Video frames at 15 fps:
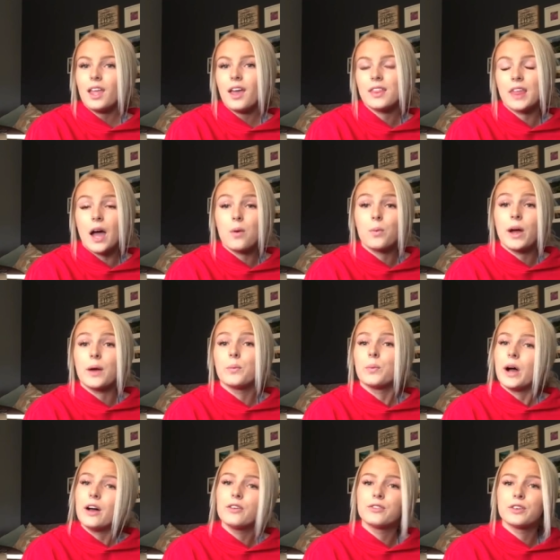that went
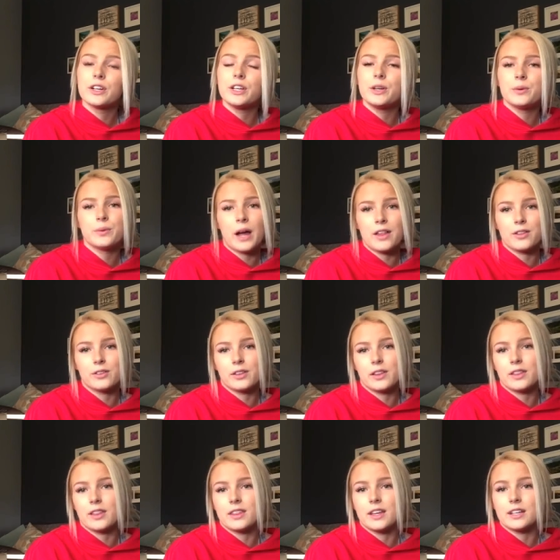well for you rather than
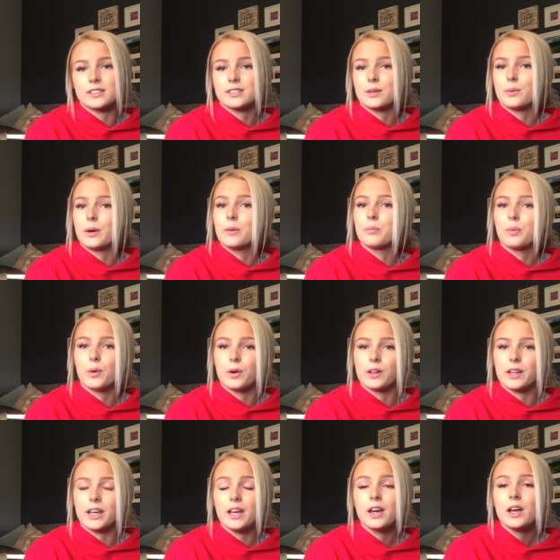the things that went
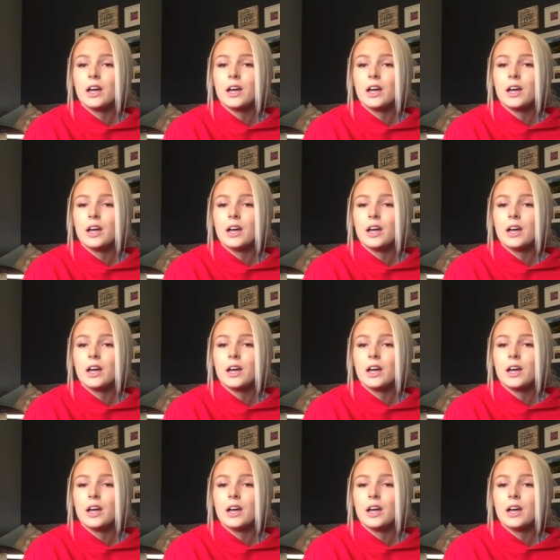poorly.